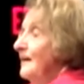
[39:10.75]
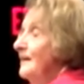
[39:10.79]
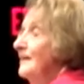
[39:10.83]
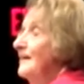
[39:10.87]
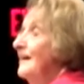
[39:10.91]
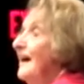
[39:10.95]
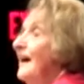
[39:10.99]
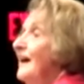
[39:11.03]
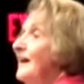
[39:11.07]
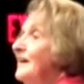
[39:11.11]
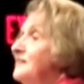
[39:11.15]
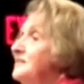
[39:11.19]

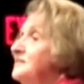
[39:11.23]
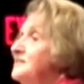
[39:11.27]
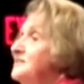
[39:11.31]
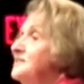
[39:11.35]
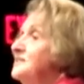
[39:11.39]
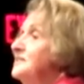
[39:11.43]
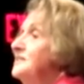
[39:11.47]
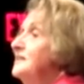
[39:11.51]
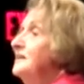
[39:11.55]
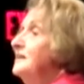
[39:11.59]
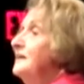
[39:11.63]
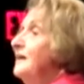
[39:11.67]
God is
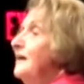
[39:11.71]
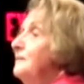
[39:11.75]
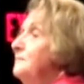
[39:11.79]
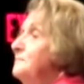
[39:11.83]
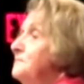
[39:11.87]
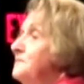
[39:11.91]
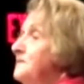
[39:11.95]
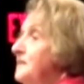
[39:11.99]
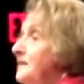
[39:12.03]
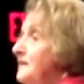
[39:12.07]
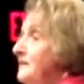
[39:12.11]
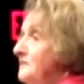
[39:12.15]
still
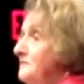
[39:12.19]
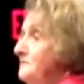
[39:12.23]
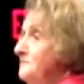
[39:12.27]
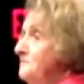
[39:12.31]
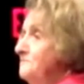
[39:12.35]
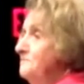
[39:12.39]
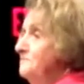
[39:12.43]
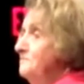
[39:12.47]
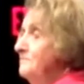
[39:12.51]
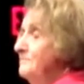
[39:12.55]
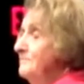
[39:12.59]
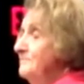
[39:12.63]
up there,
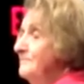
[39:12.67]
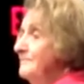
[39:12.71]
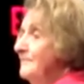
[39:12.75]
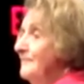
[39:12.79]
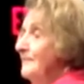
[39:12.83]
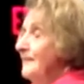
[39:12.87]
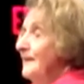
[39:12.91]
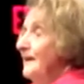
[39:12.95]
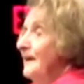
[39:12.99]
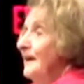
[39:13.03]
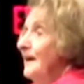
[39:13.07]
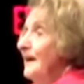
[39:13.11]

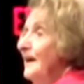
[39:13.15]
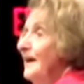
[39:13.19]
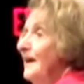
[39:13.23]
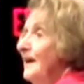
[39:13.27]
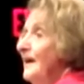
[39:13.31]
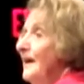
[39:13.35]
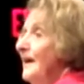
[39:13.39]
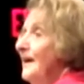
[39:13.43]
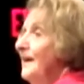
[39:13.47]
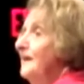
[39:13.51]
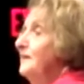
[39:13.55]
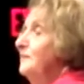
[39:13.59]

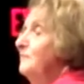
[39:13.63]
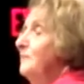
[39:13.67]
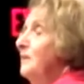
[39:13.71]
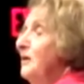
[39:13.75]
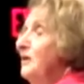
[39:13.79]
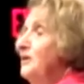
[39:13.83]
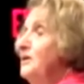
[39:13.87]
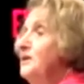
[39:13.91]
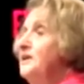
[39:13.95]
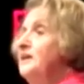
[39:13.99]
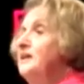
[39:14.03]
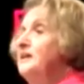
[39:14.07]
and
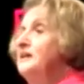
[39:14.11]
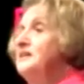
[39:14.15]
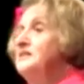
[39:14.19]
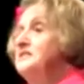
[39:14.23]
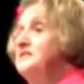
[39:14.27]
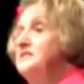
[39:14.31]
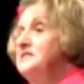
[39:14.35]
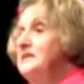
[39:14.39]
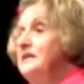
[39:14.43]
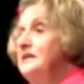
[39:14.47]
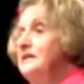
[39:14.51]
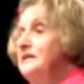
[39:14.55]
America is
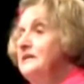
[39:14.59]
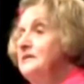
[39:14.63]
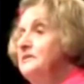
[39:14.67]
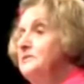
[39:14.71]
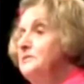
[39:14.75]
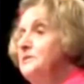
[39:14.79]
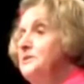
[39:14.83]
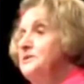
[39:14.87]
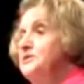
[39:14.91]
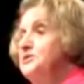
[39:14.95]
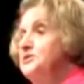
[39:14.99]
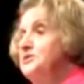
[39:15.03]
still a
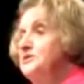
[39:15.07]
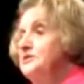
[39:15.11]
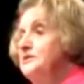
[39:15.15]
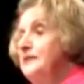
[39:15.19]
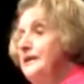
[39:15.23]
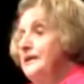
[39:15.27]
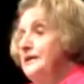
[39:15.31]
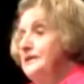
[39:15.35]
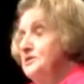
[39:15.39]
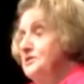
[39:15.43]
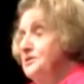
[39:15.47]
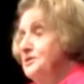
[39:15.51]
Christian
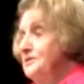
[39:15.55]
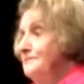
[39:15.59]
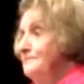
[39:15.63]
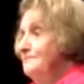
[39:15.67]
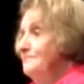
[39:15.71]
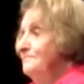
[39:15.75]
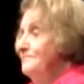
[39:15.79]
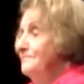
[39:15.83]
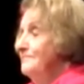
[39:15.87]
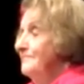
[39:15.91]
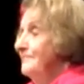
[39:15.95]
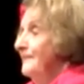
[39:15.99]
nation.
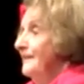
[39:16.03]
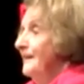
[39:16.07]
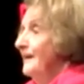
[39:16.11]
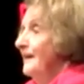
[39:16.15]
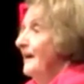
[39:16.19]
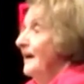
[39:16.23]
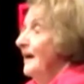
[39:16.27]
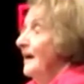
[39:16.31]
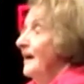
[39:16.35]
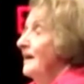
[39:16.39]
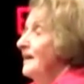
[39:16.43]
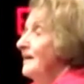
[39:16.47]

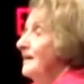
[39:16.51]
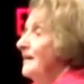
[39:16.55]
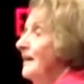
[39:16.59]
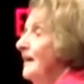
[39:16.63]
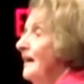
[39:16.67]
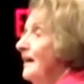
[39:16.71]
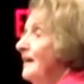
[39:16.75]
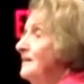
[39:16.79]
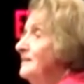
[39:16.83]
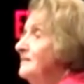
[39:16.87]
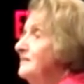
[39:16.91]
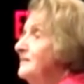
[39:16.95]

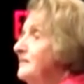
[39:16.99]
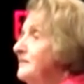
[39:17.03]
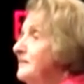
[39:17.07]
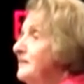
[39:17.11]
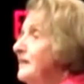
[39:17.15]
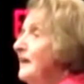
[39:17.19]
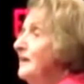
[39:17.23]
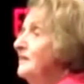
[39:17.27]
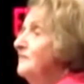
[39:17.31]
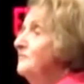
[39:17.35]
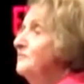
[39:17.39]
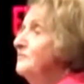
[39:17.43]
God did
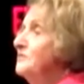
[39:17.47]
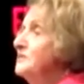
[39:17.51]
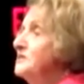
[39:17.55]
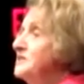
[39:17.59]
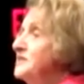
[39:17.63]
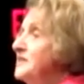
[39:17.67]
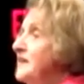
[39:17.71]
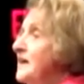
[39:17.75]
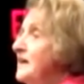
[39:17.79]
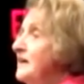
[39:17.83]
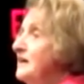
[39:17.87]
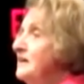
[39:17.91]
not
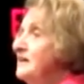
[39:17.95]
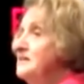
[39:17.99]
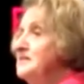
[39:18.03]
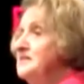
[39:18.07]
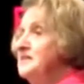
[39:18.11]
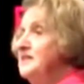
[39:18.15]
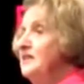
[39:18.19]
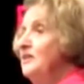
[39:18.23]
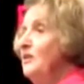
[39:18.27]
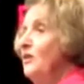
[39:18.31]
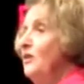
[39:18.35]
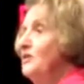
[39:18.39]
forsake us
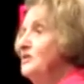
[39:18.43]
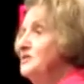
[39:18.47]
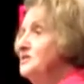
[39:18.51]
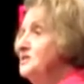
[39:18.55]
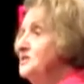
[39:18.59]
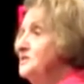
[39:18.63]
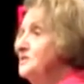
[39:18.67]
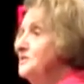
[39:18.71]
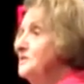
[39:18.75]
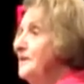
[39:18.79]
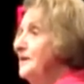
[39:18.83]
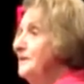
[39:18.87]
in
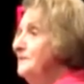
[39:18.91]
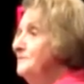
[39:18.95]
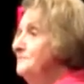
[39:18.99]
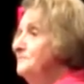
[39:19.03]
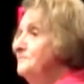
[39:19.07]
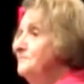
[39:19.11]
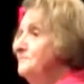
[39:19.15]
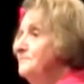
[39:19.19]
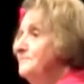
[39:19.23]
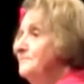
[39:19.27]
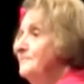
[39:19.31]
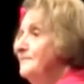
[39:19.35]
Austria
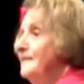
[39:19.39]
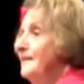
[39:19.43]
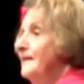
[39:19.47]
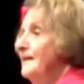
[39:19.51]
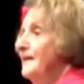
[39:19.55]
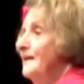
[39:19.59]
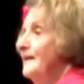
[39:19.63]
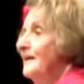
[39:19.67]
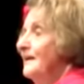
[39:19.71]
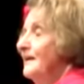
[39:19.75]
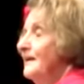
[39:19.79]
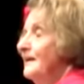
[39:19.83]

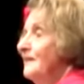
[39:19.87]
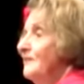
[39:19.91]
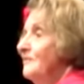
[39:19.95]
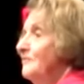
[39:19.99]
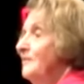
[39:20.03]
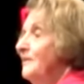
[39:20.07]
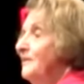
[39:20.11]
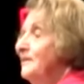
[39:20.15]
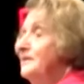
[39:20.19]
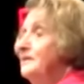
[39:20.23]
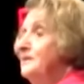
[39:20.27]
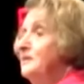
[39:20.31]

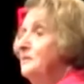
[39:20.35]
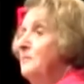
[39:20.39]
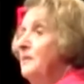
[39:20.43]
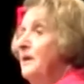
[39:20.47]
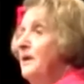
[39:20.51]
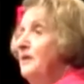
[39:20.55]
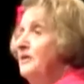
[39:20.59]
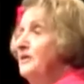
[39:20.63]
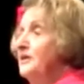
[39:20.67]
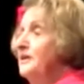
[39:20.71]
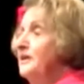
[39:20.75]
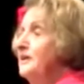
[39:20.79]
when the
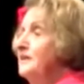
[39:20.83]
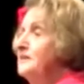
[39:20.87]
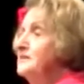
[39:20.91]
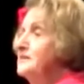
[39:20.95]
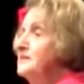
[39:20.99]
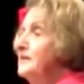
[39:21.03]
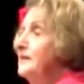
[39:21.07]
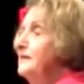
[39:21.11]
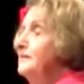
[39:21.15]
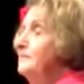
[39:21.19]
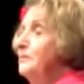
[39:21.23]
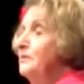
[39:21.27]
Americans
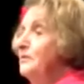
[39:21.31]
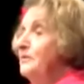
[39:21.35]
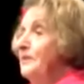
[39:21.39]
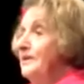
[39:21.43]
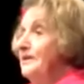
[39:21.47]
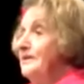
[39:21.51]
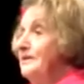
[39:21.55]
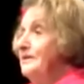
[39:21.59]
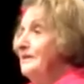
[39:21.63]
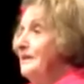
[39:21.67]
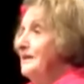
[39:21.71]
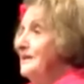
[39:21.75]

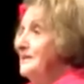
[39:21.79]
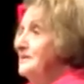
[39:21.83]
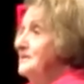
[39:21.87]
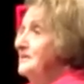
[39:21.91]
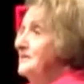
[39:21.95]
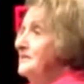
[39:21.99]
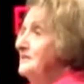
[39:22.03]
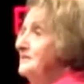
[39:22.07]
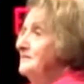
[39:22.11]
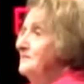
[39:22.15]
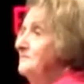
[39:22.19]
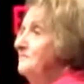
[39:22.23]
liberated
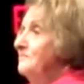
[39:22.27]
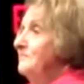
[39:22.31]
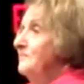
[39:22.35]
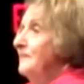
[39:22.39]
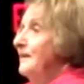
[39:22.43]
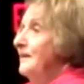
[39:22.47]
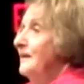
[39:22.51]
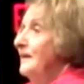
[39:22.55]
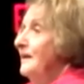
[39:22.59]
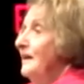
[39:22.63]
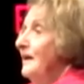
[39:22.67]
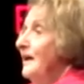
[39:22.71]
us,
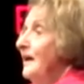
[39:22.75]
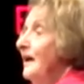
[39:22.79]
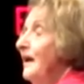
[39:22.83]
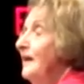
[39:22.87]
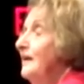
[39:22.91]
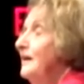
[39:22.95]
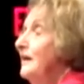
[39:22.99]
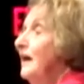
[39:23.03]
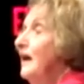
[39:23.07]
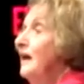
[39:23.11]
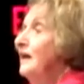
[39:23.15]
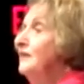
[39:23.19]

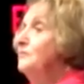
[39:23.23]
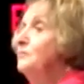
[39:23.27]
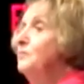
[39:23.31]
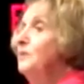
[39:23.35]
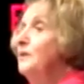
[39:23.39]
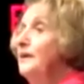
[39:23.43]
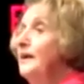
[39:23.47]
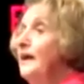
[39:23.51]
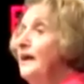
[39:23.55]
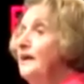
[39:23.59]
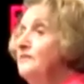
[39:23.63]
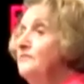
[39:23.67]
and God will
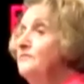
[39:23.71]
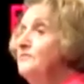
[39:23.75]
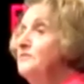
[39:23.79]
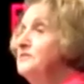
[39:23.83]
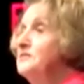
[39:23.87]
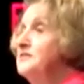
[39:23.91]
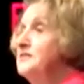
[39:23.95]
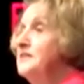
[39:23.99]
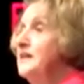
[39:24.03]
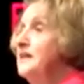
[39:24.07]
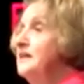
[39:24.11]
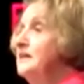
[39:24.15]
not
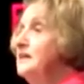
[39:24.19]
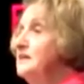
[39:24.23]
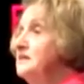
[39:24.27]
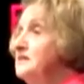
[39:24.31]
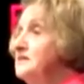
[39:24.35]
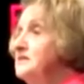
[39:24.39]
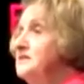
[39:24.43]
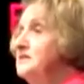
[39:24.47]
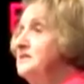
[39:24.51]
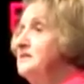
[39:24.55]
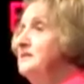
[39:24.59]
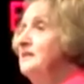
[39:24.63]
forsake
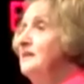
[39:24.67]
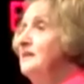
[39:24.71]
us